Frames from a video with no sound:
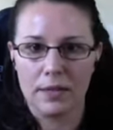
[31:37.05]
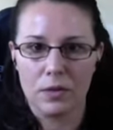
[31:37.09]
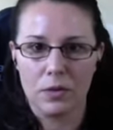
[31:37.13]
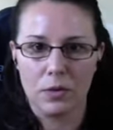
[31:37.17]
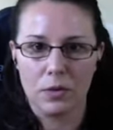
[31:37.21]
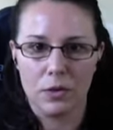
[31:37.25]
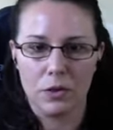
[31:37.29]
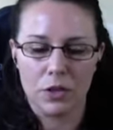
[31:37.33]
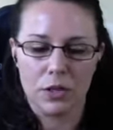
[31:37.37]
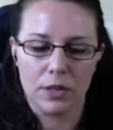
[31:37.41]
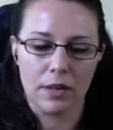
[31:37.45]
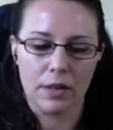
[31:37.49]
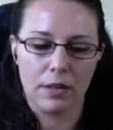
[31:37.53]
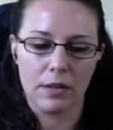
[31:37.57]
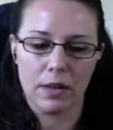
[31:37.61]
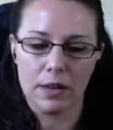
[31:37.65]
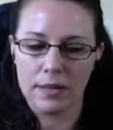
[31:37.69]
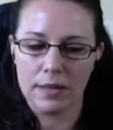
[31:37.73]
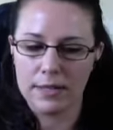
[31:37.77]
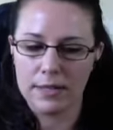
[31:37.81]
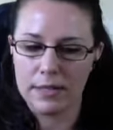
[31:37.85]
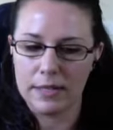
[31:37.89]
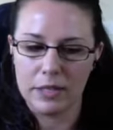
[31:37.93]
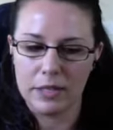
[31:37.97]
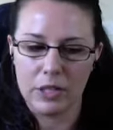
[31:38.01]
So there's like a lot
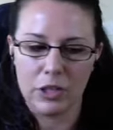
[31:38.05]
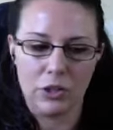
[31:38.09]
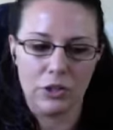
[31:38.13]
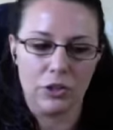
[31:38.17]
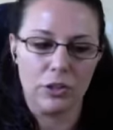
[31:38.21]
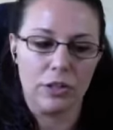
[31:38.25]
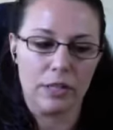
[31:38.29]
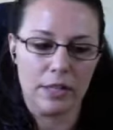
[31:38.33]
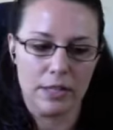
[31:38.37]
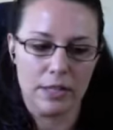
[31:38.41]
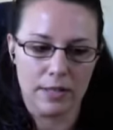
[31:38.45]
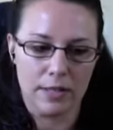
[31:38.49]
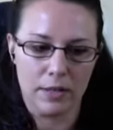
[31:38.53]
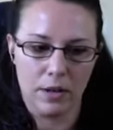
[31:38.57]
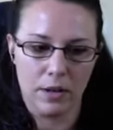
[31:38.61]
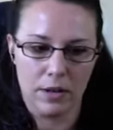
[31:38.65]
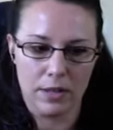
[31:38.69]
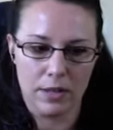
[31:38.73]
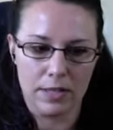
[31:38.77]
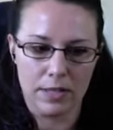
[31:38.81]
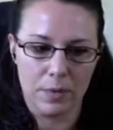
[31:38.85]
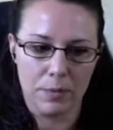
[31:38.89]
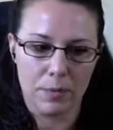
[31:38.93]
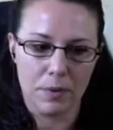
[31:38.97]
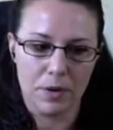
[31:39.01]
of securities laws
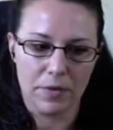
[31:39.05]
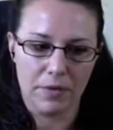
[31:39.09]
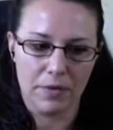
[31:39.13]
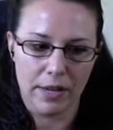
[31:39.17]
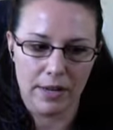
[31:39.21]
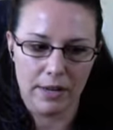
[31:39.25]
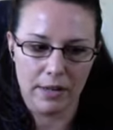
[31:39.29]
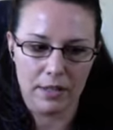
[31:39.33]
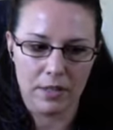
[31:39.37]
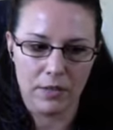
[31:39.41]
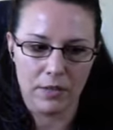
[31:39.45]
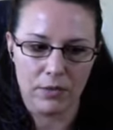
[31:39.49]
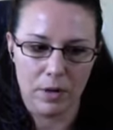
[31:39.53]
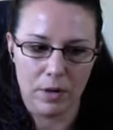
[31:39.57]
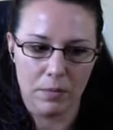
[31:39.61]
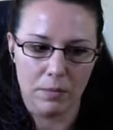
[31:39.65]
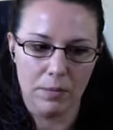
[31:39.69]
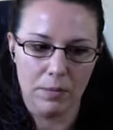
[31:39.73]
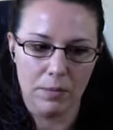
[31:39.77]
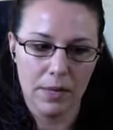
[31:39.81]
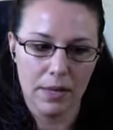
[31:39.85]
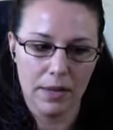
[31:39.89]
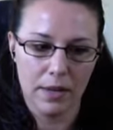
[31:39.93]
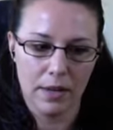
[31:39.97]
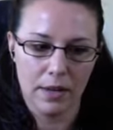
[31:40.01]
that prevent us from